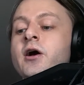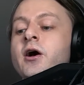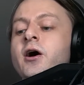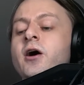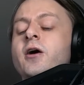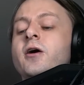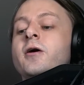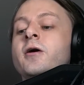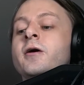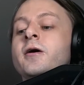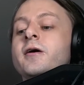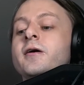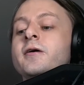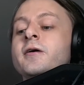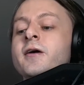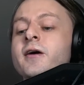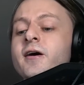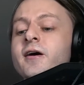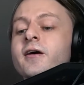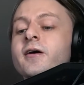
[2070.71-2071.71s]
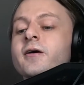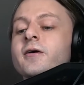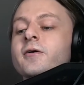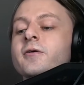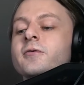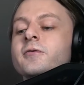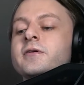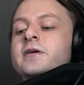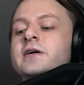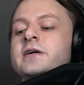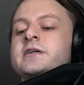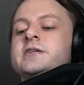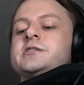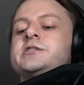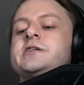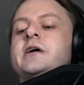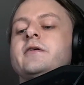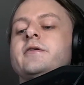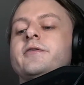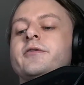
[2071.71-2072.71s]
Ho, ho, ho!
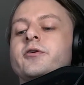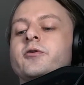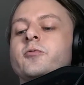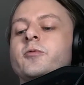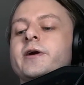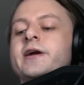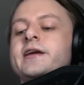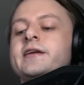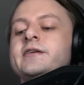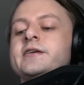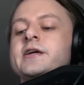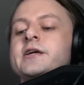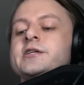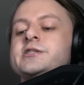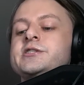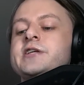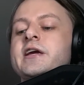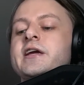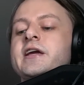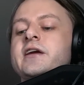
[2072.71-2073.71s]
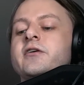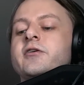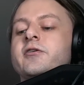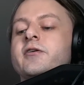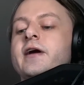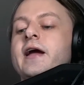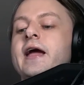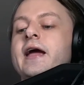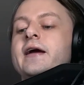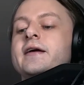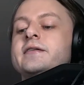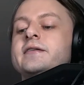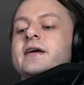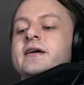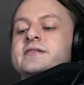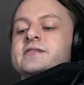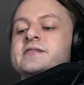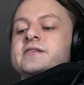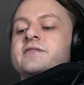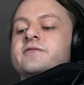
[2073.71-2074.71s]
Shouted the Queen, shaking her hand
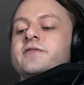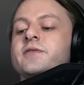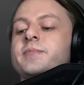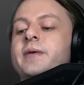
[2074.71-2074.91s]
as if